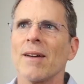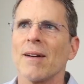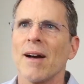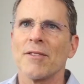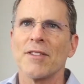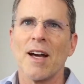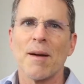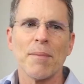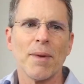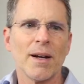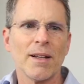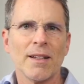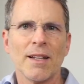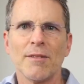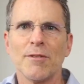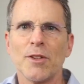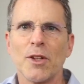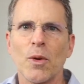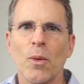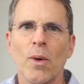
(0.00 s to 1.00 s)
I've got my
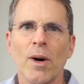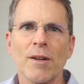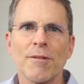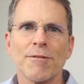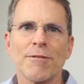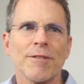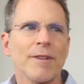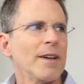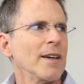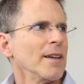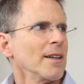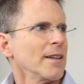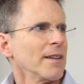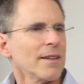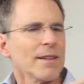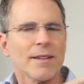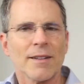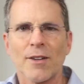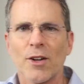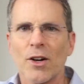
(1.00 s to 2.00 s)
lovely wife and
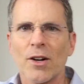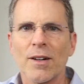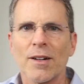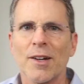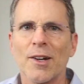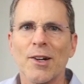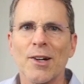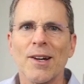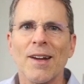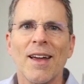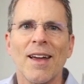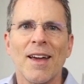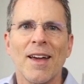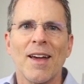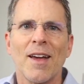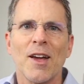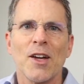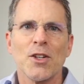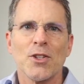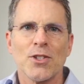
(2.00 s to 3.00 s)
dog here.
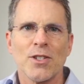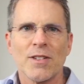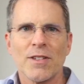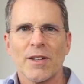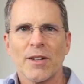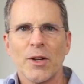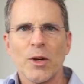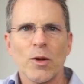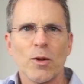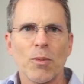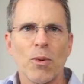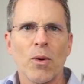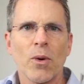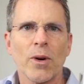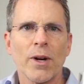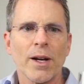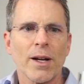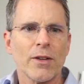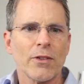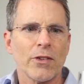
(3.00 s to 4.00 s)
She's going to do the
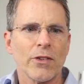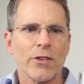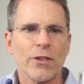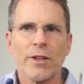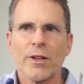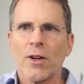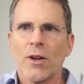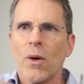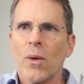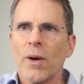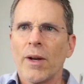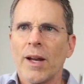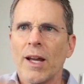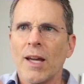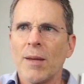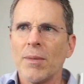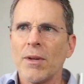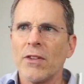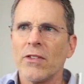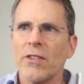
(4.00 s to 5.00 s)
pouring. She's going to go in
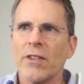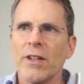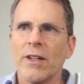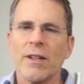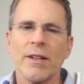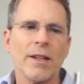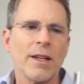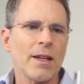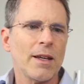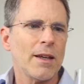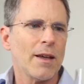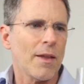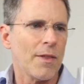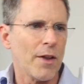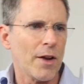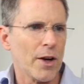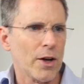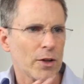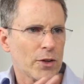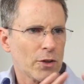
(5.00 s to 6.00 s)
A, B, C, and D.
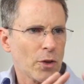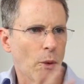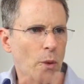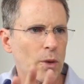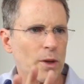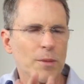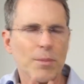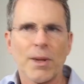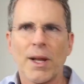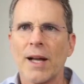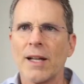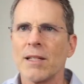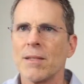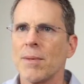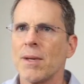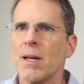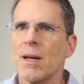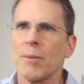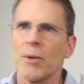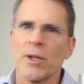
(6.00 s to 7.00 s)
They are totally blind to
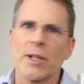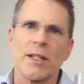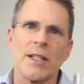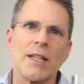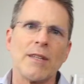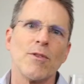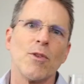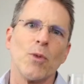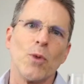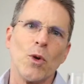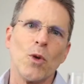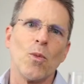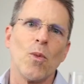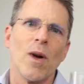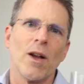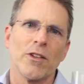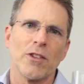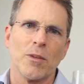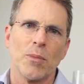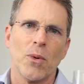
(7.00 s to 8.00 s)
me. I'm going to leave the room
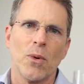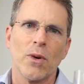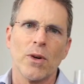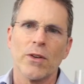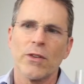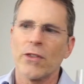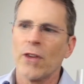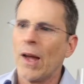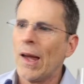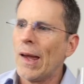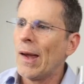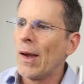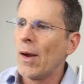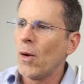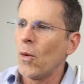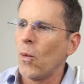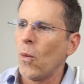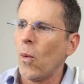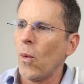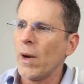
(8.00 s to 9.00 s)
while she pours.
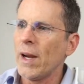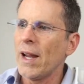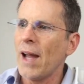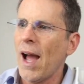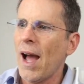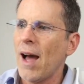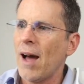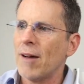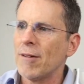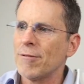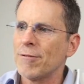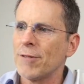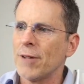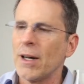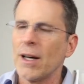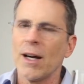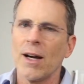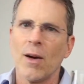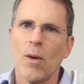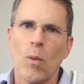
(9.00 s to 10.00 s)
We have
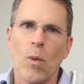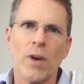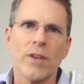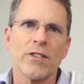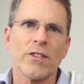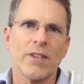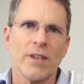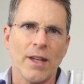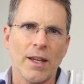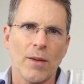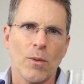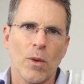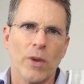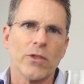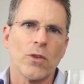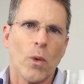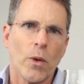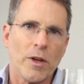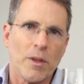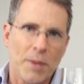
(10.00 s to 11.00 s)
what's
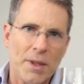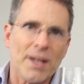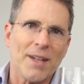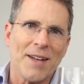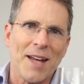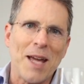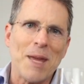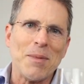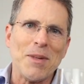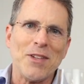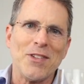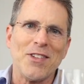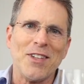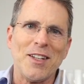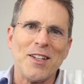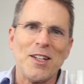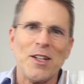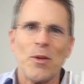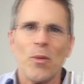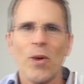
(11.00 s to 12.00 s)
going to be in A, B, C,
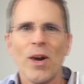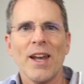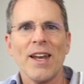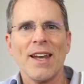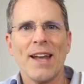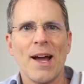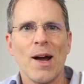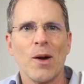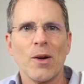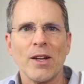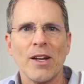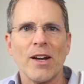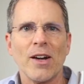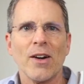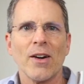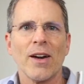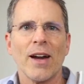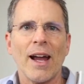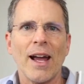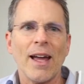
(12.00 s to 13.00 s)
and D written down
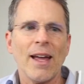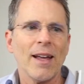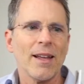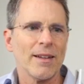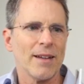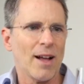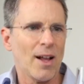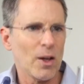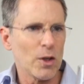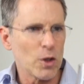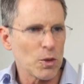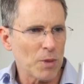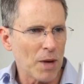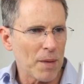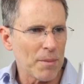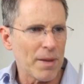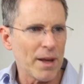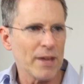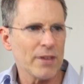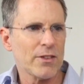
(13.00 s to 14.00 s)
here, and I'll do
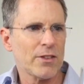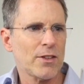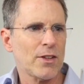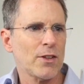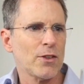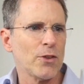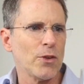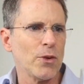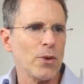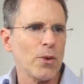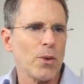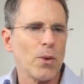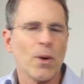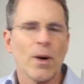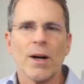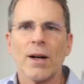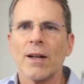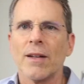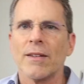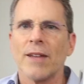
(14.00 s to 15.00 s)
my best
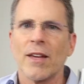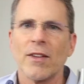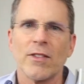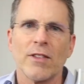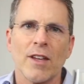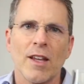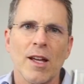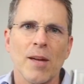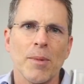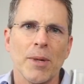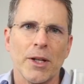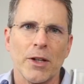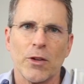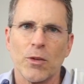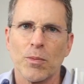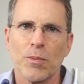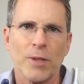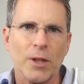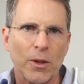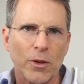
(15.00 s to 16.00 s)
to taste them and
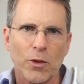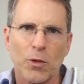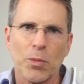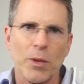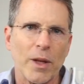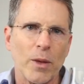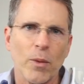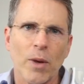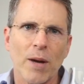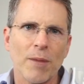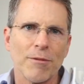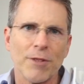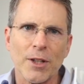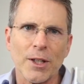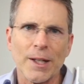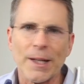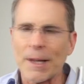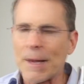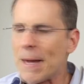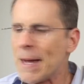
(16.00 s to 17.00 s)
explain what I'm
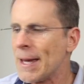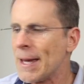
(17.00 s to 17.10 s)
feeling.